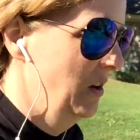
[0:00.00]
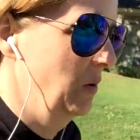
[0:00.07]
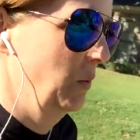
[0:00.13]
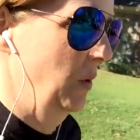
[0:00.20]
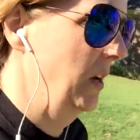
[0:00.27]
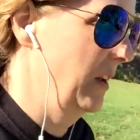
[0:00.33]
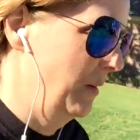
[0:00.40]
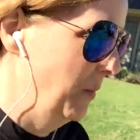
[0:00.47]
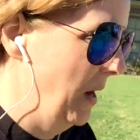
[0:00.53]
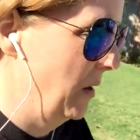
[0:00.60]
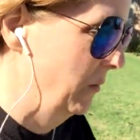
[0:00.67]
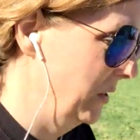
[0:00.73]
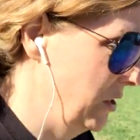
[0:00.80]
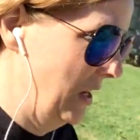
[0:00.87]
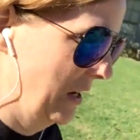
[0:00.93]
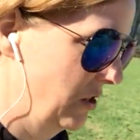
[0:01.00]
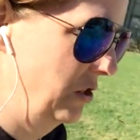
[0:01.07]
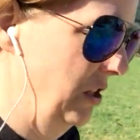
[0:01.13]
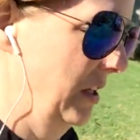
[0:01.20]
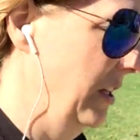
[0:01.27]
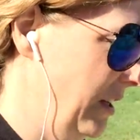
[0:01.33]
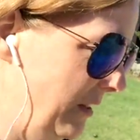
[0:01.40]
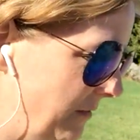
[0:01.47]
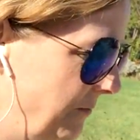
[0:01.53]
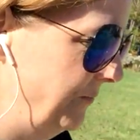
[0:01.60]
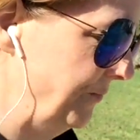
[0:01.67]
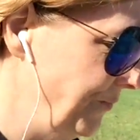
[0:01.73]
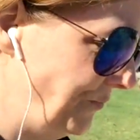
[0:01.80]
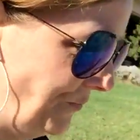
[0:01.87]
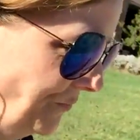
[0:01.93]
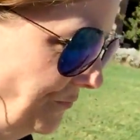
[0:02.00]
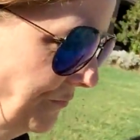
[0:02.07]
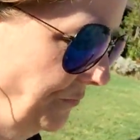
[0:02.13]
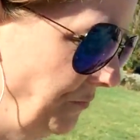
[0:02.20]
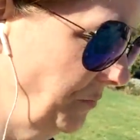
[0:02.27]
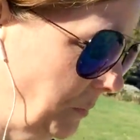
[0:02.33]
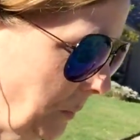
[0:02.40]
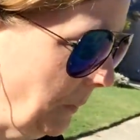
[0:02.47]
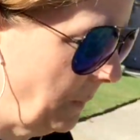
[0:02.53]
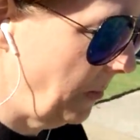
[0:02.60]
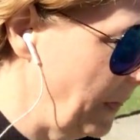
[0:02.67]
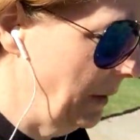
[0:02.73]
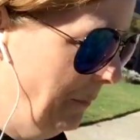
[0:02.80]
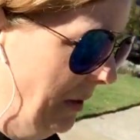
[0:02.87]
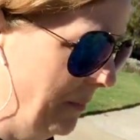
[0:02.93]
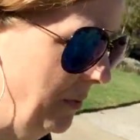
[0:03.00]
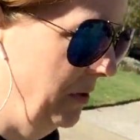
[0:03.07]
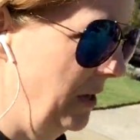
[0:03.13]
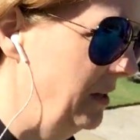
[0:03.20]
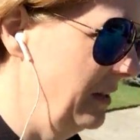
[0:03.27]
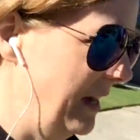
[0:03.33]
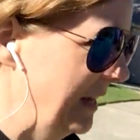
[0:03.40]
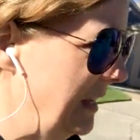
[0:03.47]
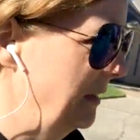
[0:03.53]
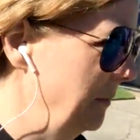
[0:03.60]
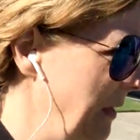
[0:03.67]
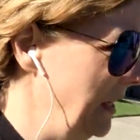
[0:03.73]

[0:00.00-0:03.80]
What about rejection and people not liking